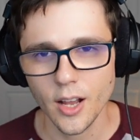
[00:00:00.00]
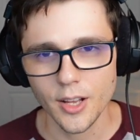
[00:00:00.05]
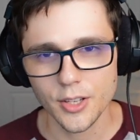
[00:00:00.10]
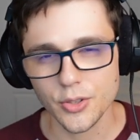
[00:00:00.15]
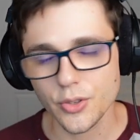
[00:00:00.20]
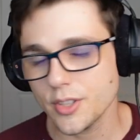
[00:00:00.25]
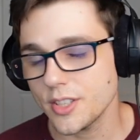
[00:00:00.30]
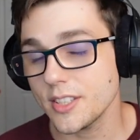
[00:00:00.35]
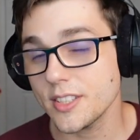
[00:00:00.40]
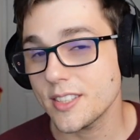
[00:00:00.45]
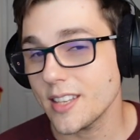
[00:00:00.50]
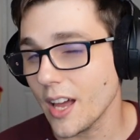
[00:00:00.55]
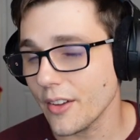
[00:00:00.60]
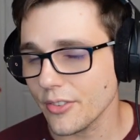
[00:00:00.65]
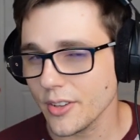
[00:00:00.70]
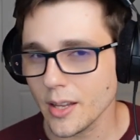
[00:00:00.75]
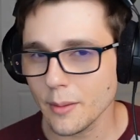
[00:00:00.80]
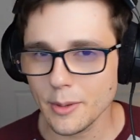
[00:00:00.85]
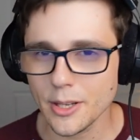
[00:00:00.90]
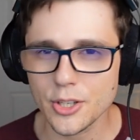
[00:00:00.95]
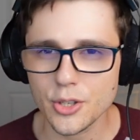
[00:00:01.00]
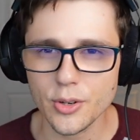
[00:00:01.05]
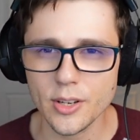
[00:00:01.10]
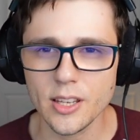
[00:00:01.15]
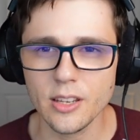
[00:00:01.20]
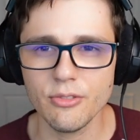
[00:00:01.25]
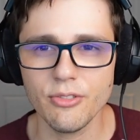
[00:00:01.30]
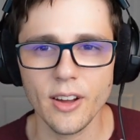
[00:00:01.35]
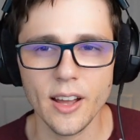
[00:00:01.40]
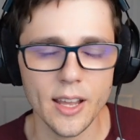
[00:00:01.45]
So this is definitely going to be a
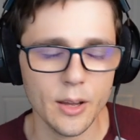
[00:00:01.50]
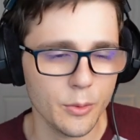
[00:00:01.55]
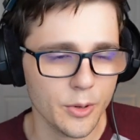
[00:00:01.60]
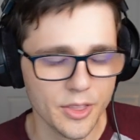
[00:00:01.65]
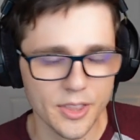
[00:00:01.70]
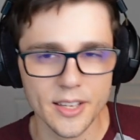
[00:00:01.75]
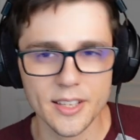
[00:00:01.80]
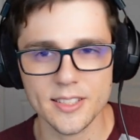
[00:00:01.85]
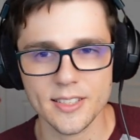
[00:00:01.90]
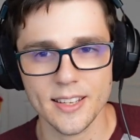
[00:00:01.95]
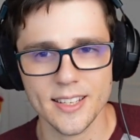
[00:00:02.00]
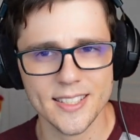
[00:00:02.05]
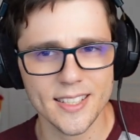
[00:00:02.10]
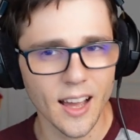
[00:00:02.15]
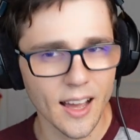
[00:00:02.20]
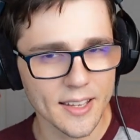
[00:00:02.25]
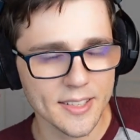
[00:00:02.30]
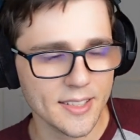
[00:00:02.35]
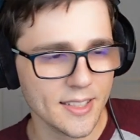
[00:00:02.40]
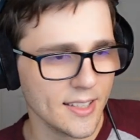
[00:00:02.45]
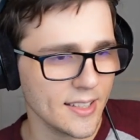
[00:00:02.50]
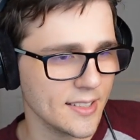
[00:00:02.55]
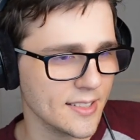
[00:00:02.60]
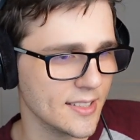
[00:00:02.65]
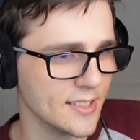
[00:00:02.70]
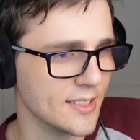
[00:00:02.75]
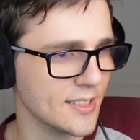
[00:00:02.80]
tricky fight with things like Zacians and